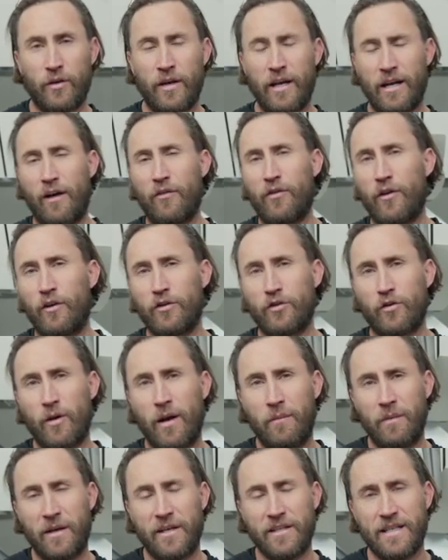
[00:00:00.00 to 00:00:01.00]
get out there and
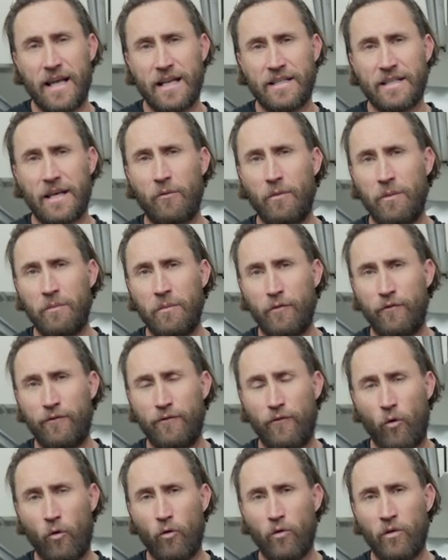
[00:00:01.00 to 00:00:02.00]
train because that's how we move
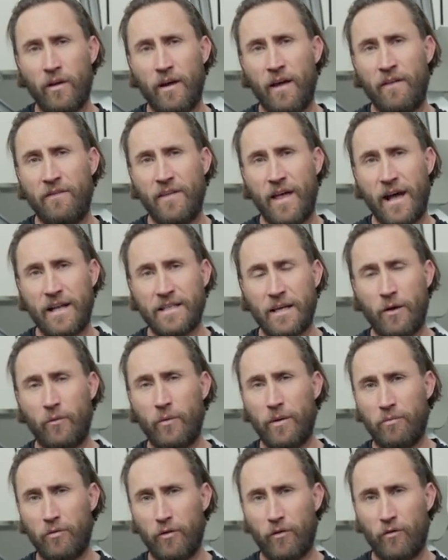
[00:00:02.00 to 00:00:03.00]
forward and that's how
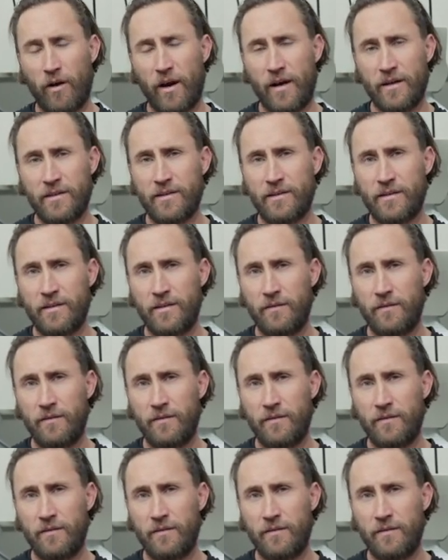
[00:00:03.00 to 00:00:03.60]
we progress.